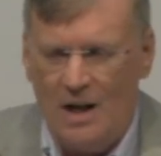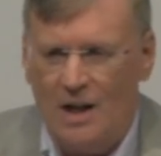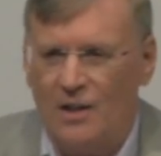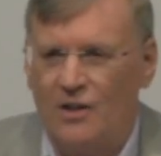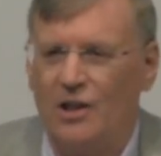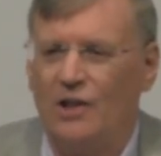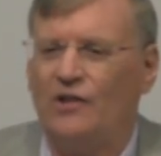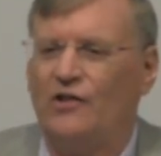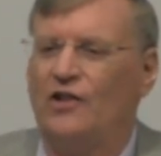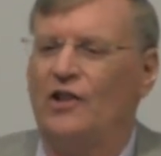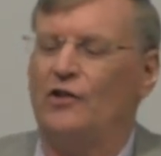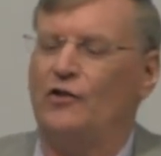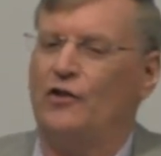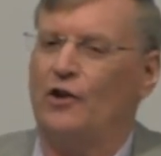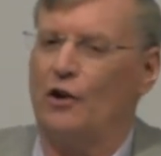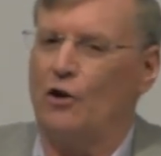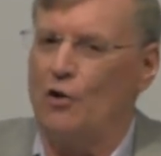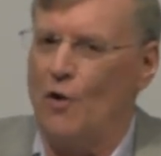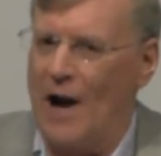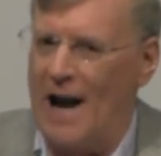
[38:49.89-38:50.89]
This is
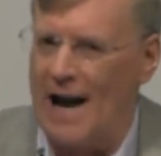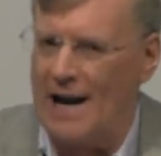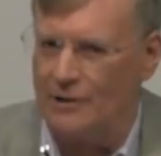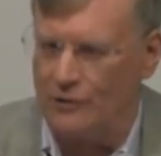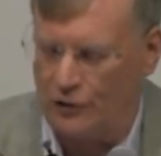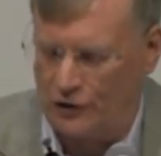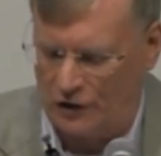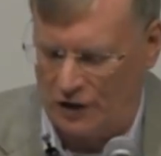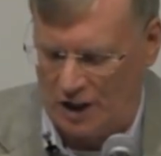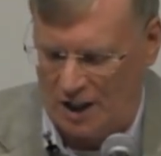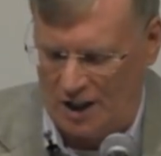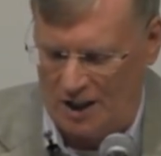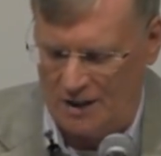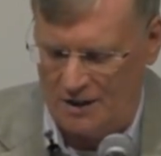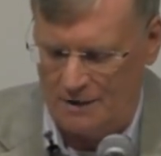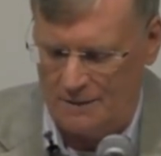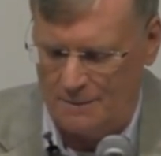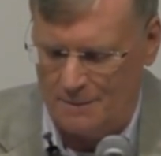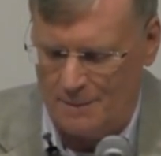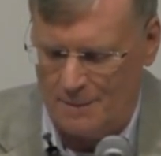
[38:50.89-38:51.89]
the
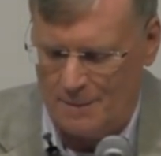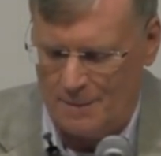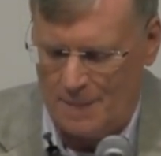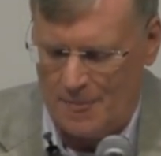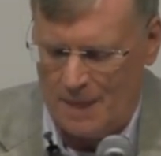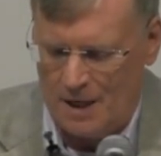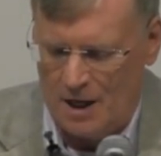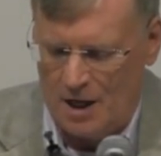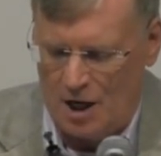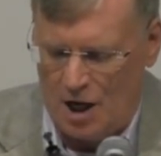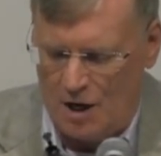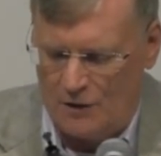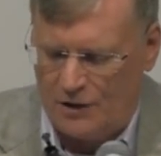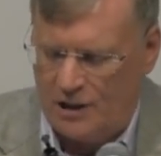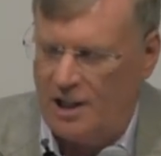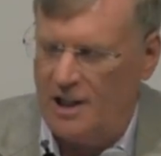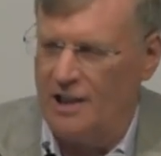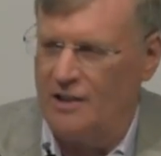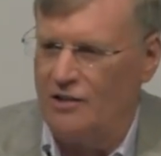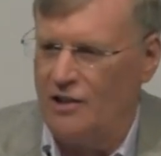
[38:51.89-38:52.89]
grandson of
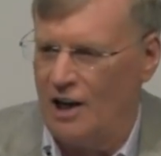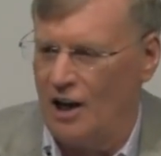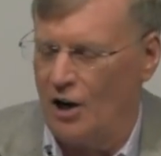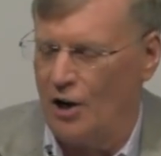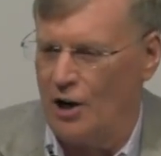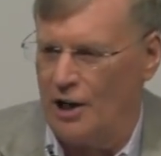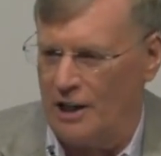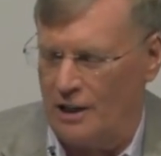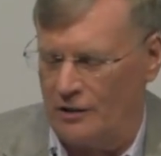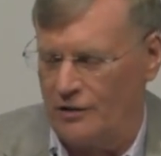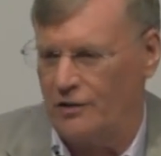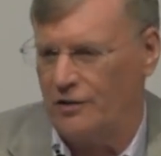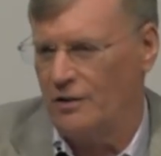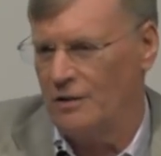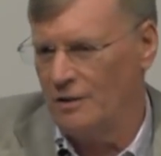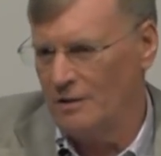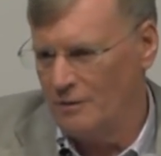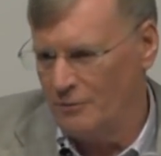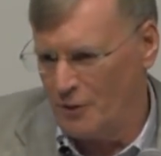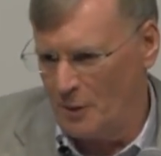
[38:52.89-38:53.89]
King Darius
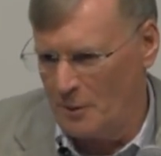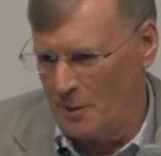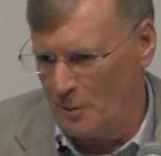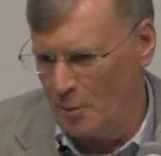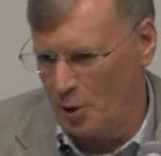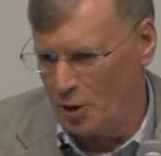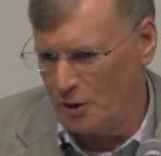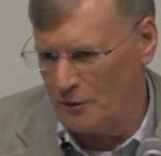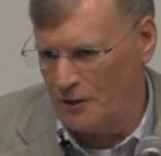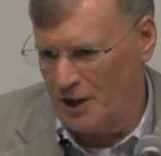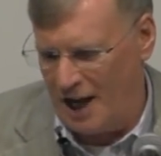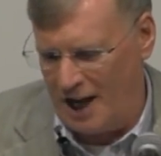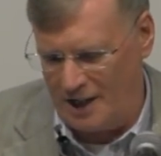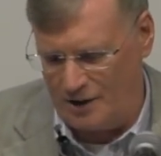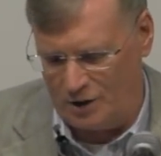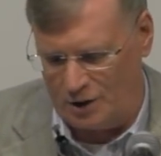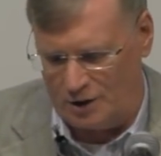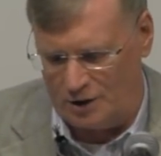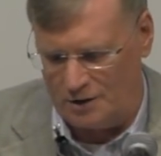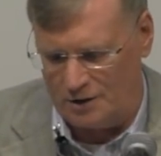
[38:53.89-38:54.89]
from the book of
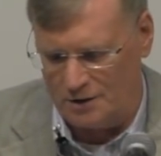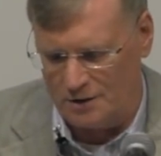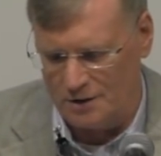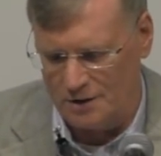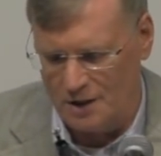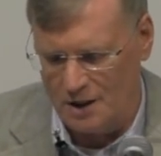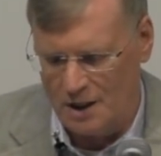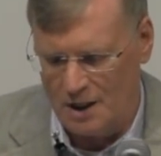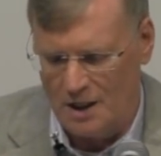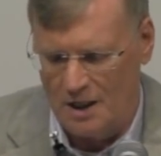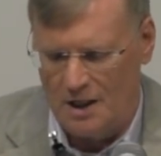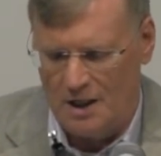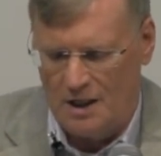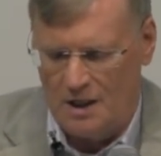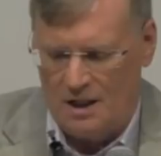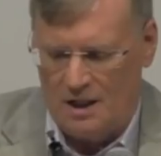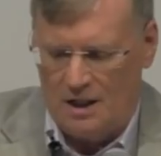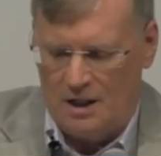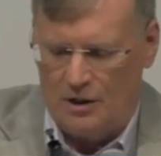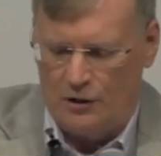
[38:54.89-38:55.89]
Daniel,
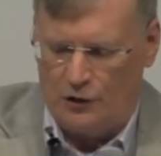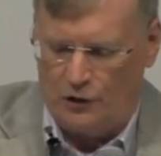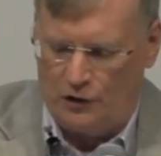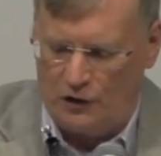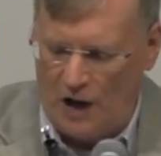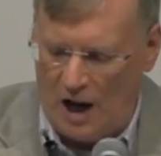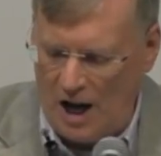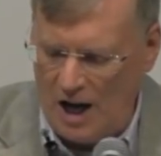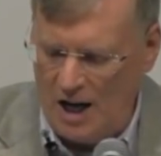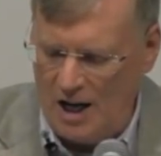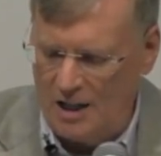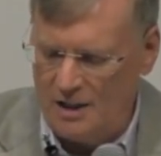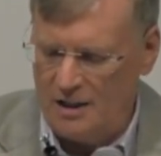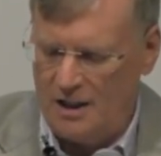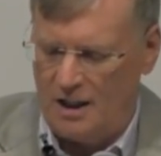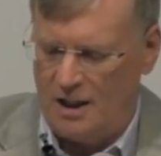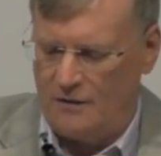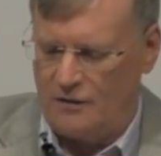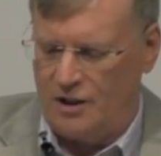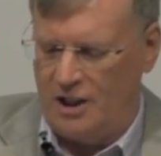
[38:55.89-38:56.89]
son
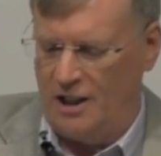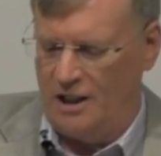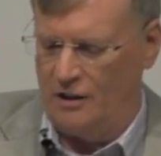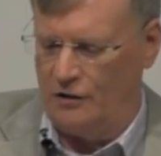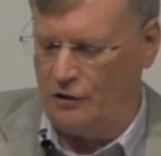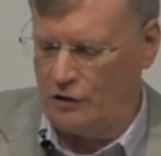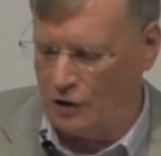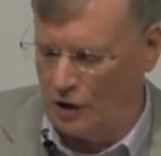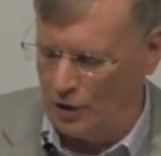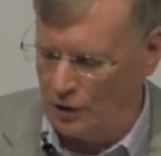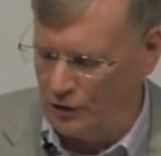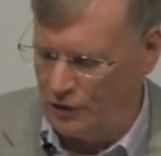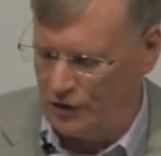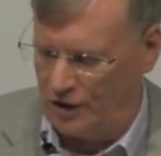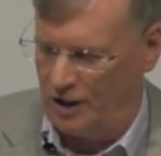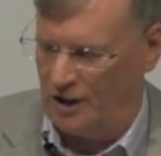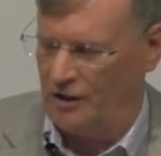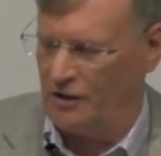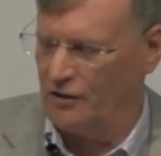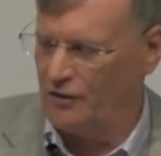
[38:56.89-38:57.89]
of King
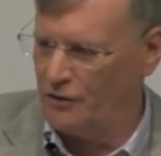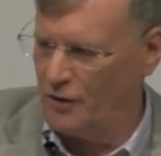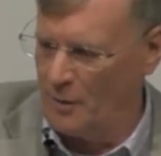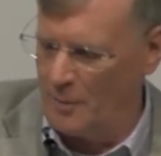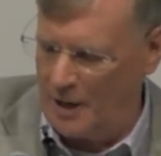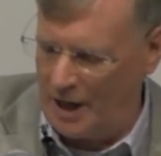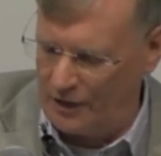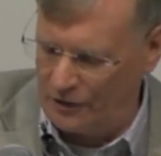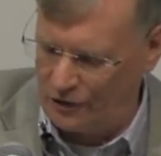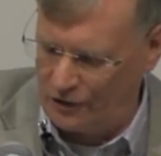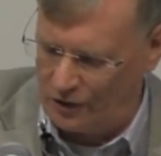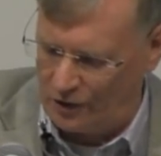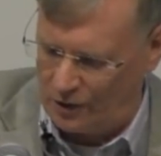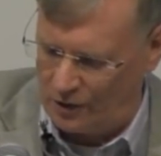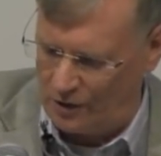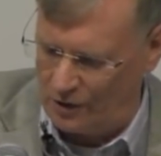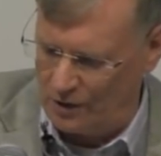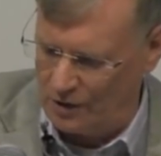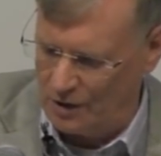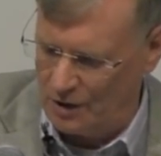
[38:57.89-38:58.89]
Xerxes from
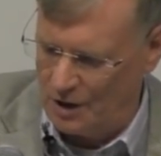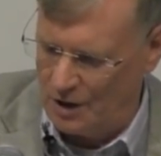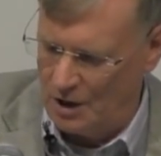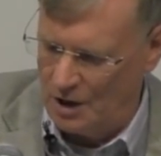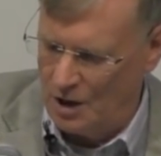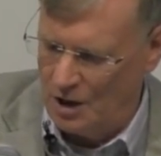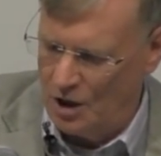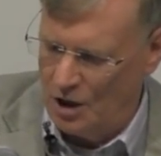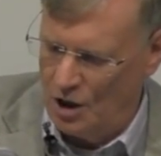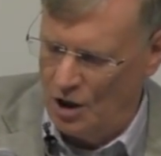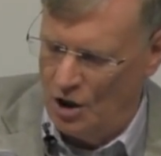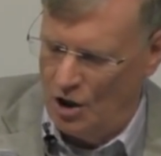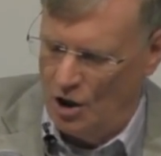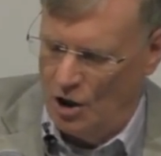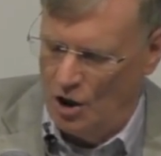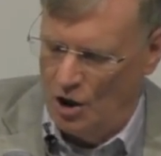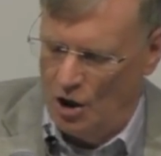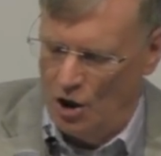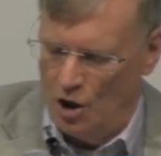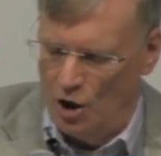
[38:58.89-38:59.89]
Esther,
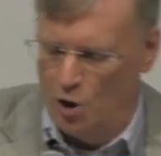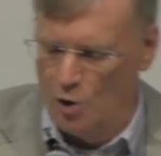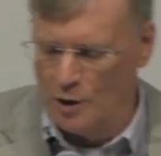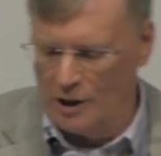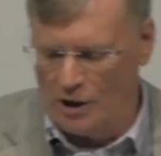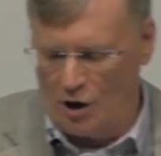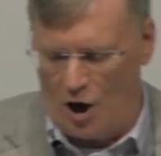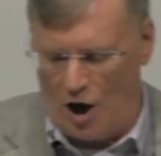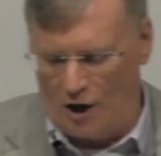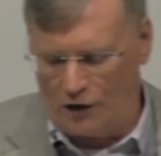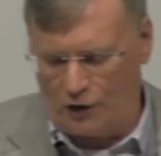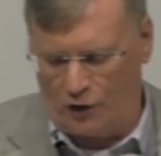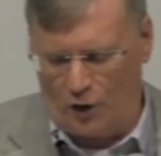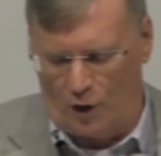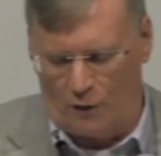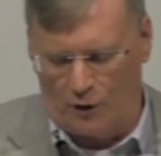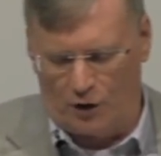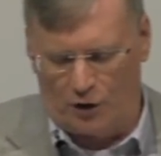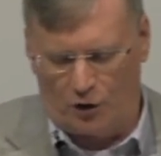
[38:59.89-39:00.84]
who had lost over